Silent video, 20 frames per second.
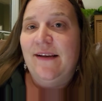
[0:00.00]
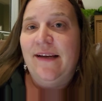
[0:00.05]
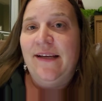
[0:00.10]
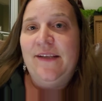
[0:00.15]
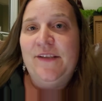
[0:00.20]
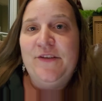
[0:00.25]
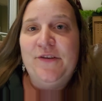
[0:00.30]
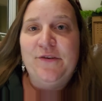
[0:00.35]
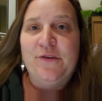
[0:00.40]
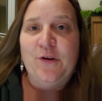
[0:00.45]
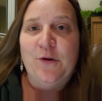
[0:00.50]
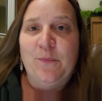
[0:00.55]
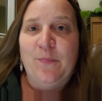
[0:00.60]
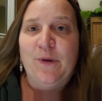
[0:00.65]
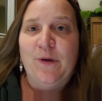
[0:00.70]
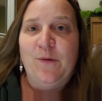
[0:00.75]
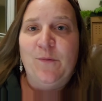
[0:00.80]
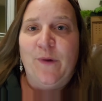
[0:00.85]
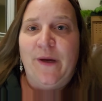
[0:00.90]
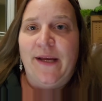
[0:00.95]
into your
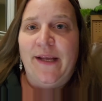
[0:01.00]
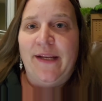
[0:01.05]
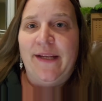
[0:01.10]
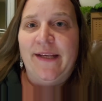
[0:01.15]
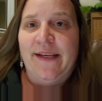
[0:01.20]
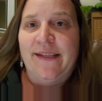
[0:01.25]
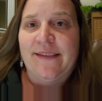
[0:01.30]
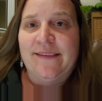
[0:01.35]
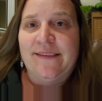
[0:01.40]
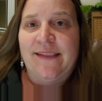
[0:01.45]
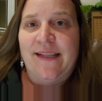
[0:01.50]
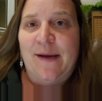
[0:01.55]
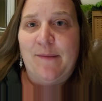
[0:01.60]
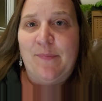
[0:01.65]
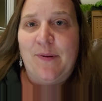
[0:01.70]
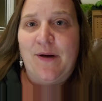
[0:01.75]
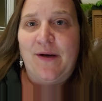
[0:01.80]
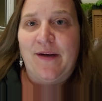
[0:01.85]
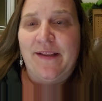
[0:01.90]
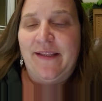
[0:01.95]
notebook when it gets to
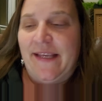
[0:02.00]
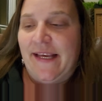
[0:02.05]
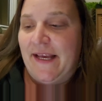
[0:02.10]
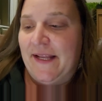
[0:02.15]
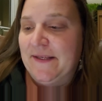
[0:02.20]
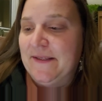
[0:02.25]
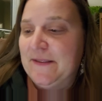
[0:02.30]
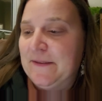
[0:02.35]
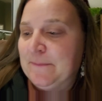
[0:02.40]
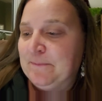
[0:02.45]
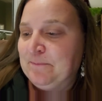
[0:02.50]
that part at the end.